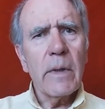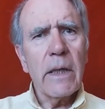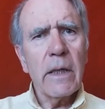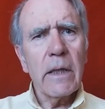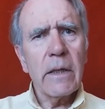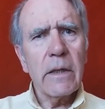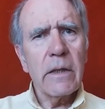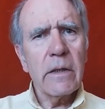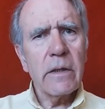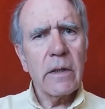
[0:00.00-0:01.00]
Being
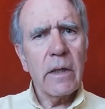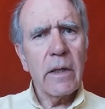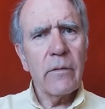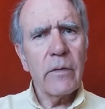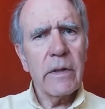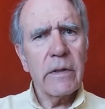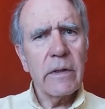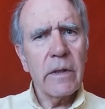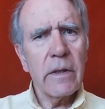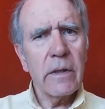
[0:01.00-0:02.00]
is
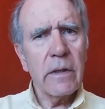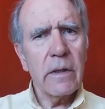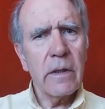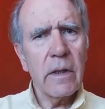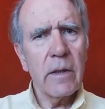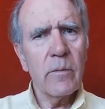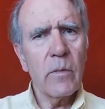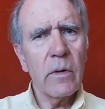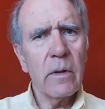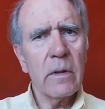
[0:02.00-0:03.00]
everything and
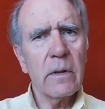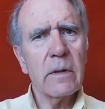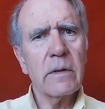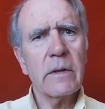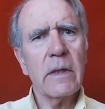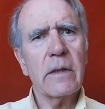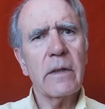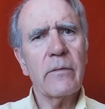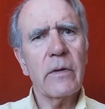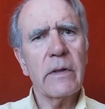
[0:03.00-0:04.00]
more
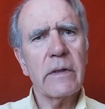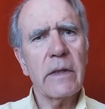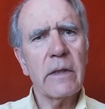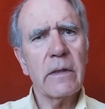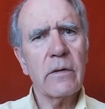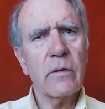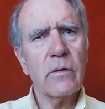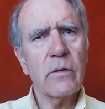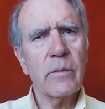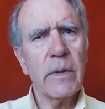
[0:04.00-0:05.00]
than everything, so
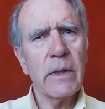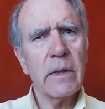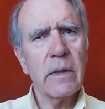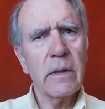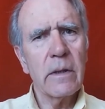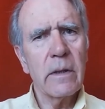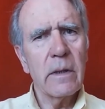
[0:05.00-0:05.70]
to speak.